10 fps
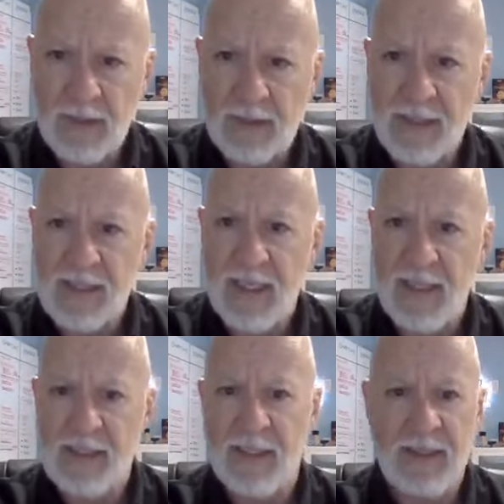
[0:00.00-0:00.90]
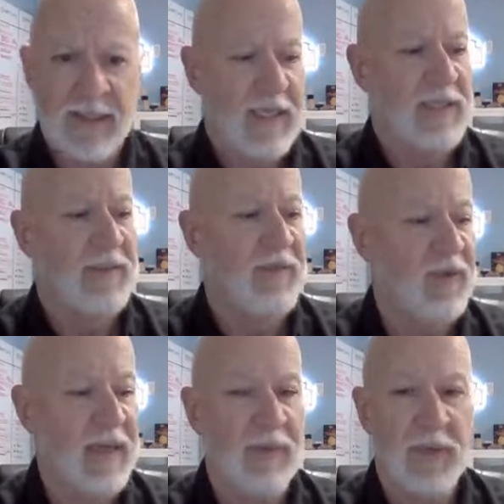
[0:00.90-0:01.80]
let's get uh, let's get some
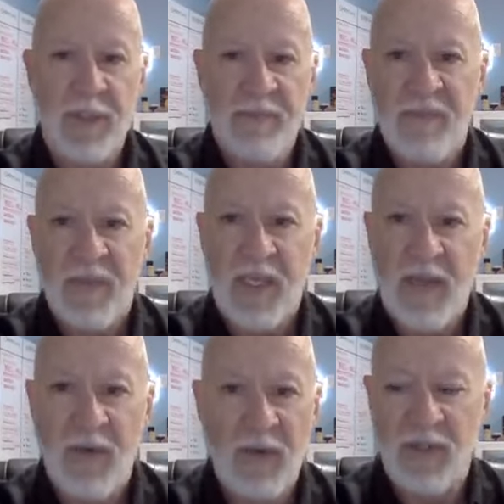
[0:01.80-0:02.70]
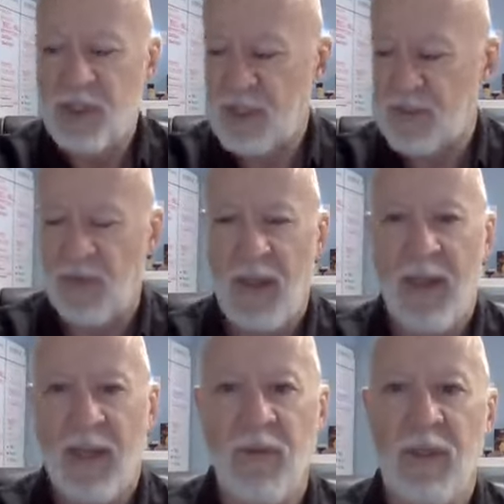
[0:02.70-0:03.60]
flavors, even if it's just for the
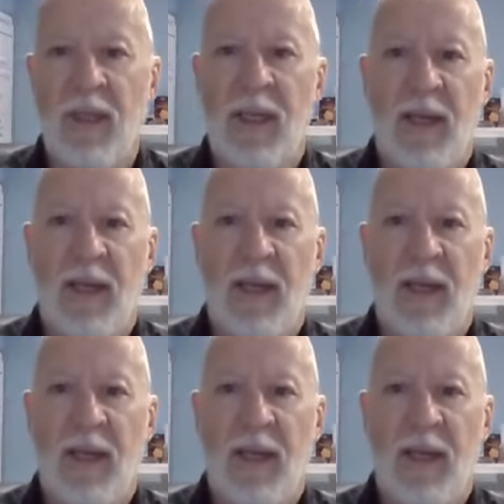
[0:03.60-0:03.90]
heck of it.